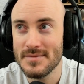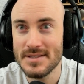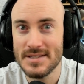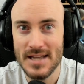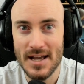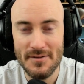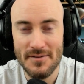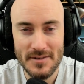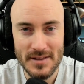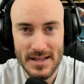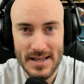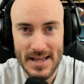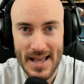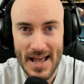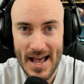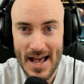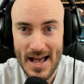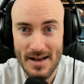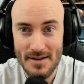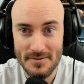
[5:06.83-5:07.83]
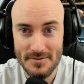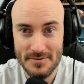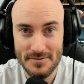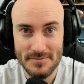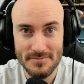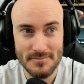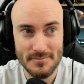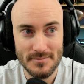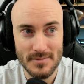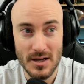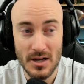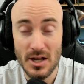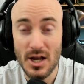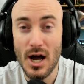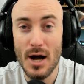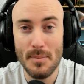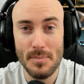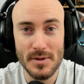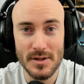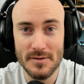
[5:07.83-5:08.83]
Definitely have a
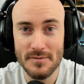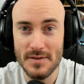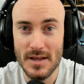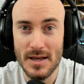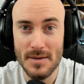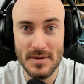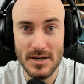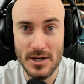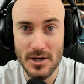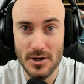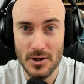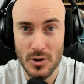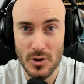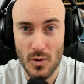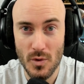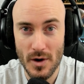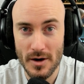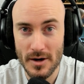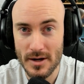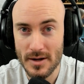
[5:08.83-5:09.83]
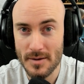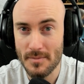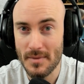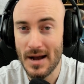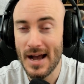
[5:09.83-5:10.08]
couple of them in your aquarium.